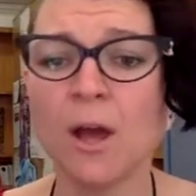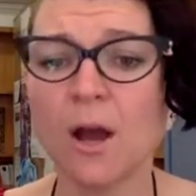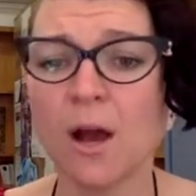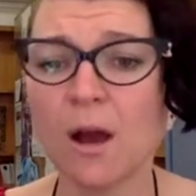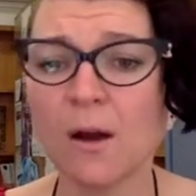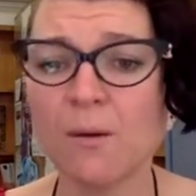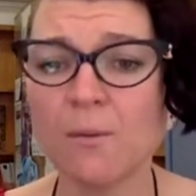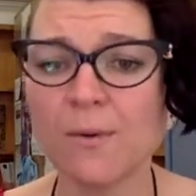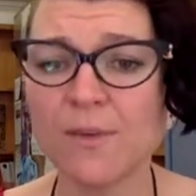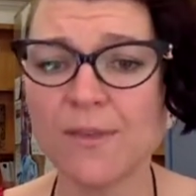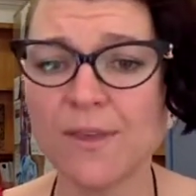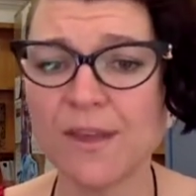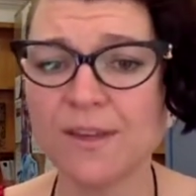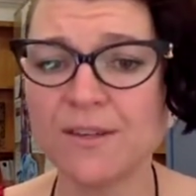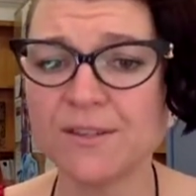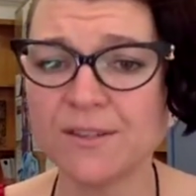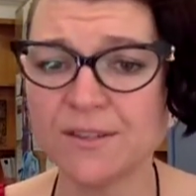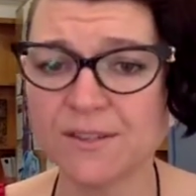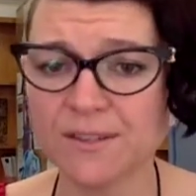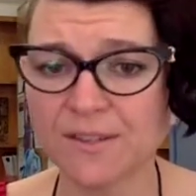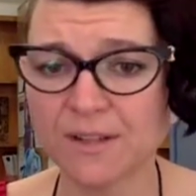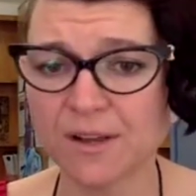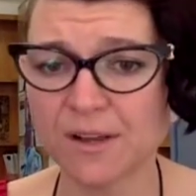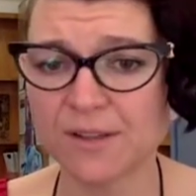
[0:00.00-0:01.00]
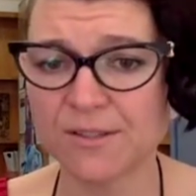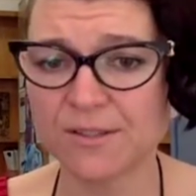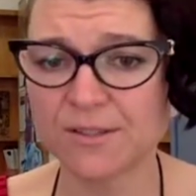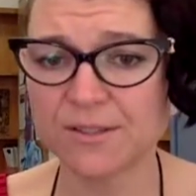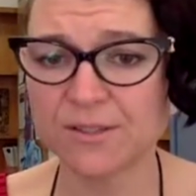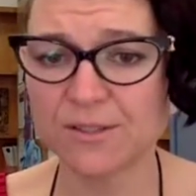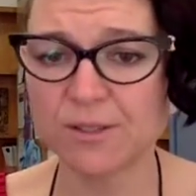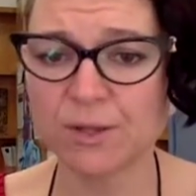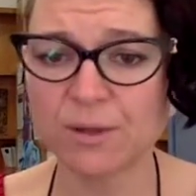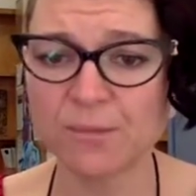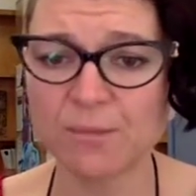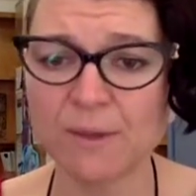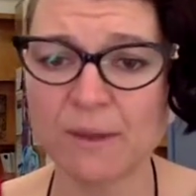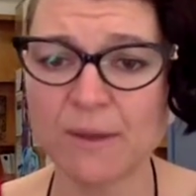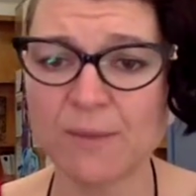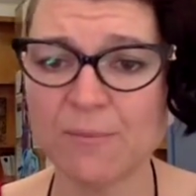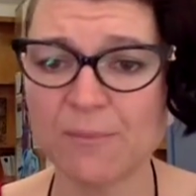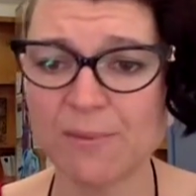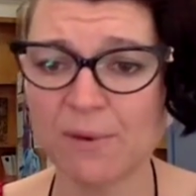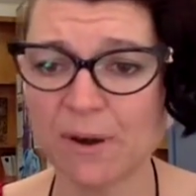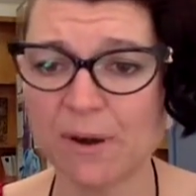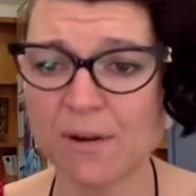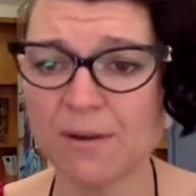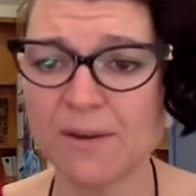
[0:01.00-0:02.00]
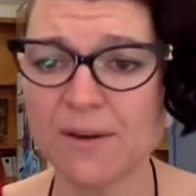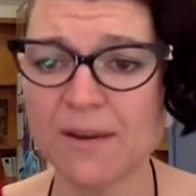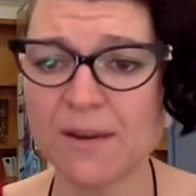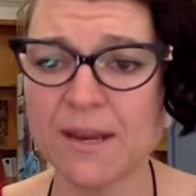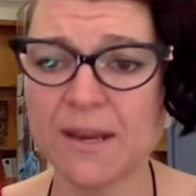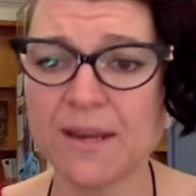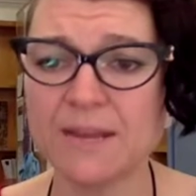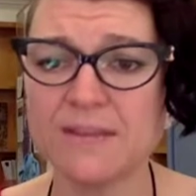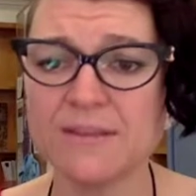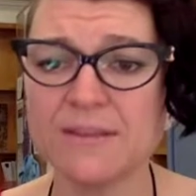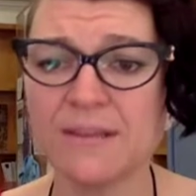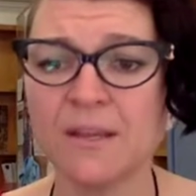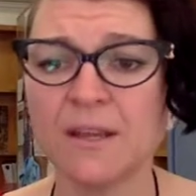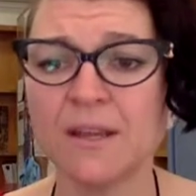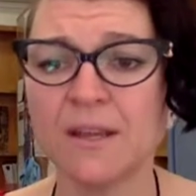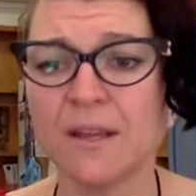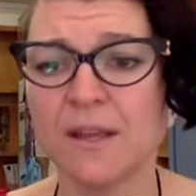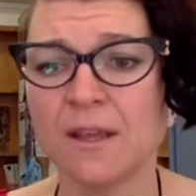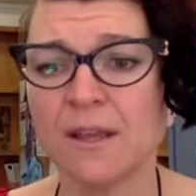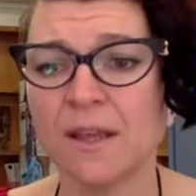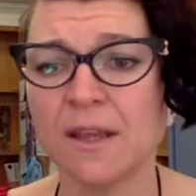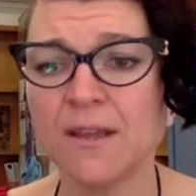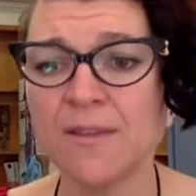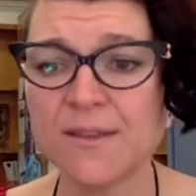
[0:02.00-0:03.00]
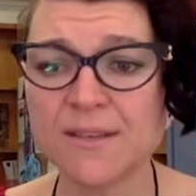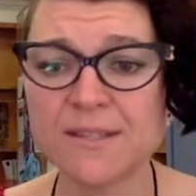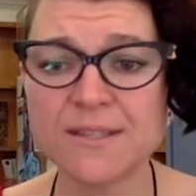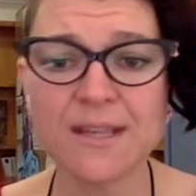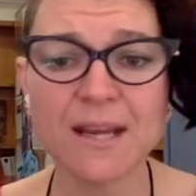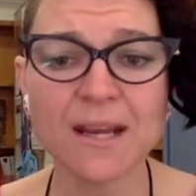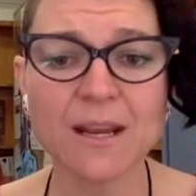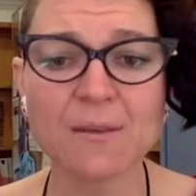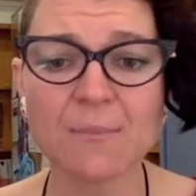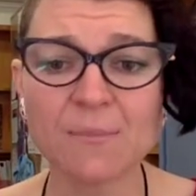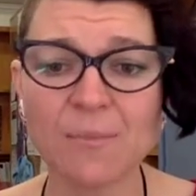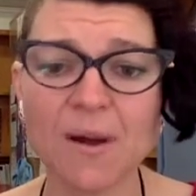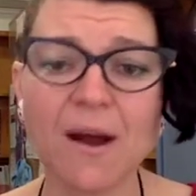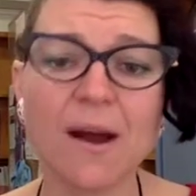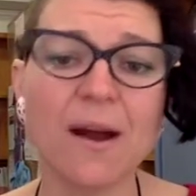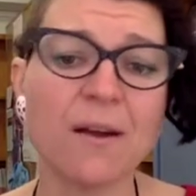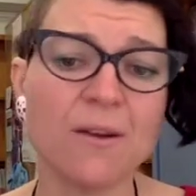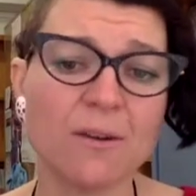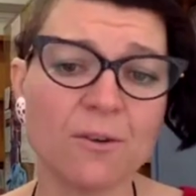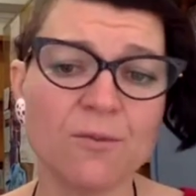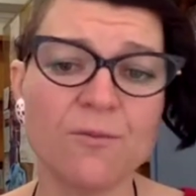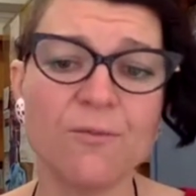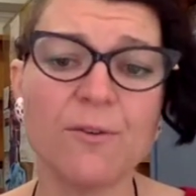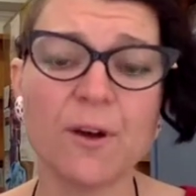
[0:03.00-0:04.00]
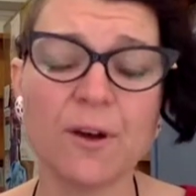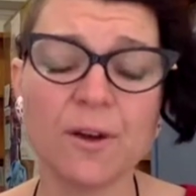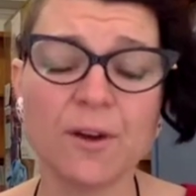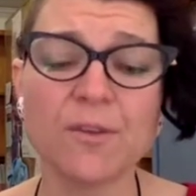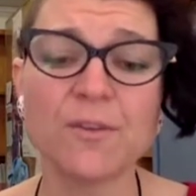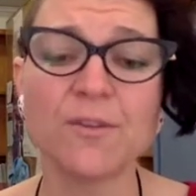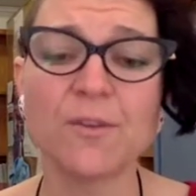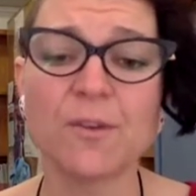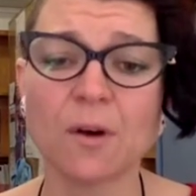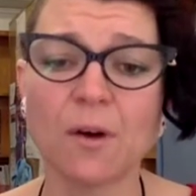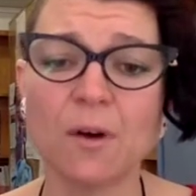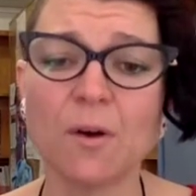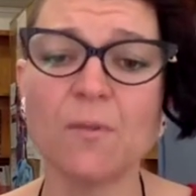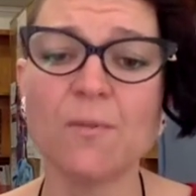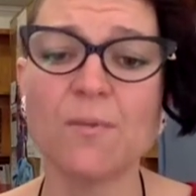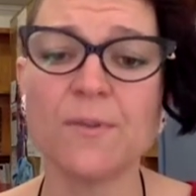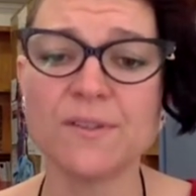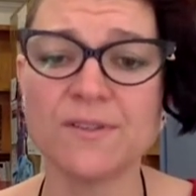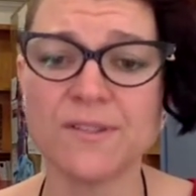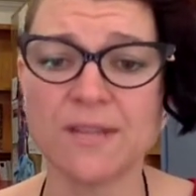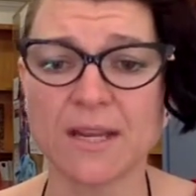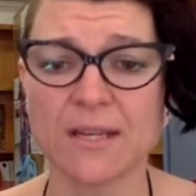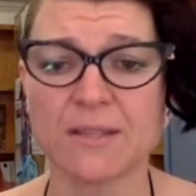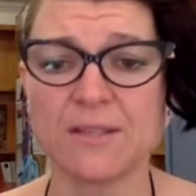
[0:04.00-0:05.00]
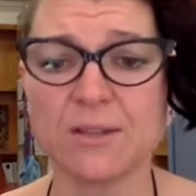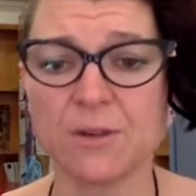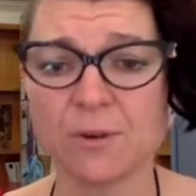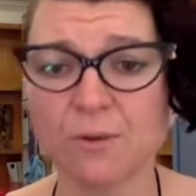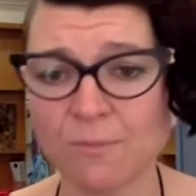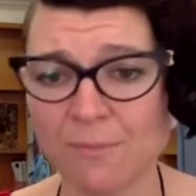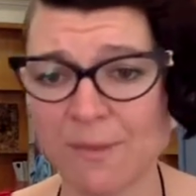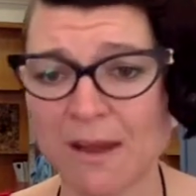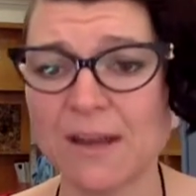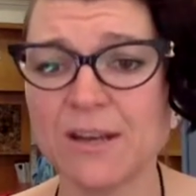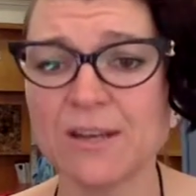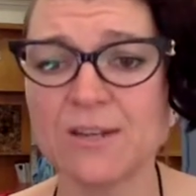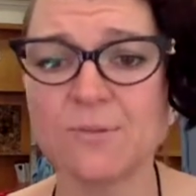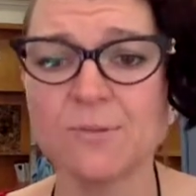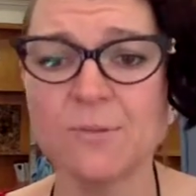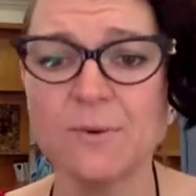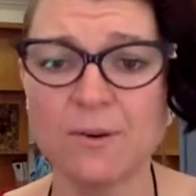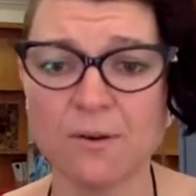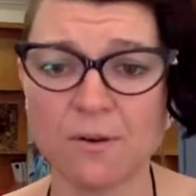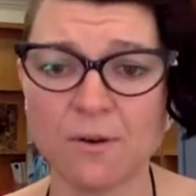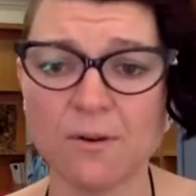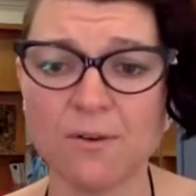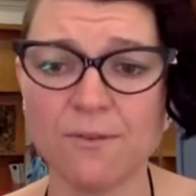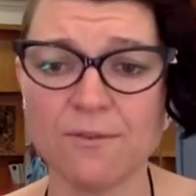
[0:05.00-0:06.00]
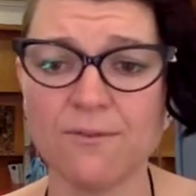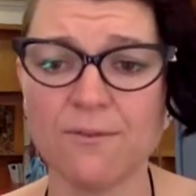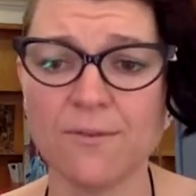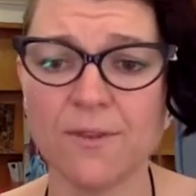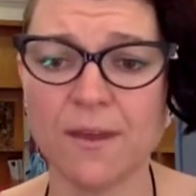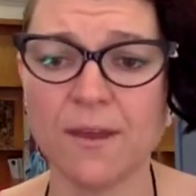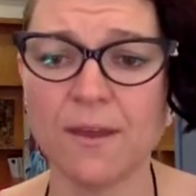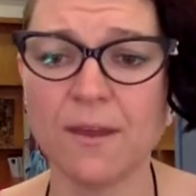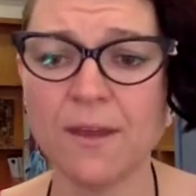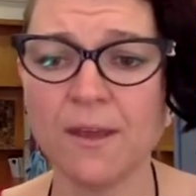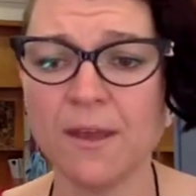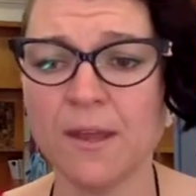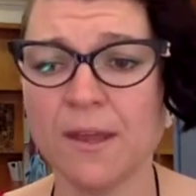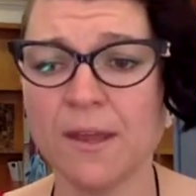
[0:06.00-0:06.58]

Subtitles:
I will then discuss the two main priorities. In the second part, I'll focus on the tactical management of the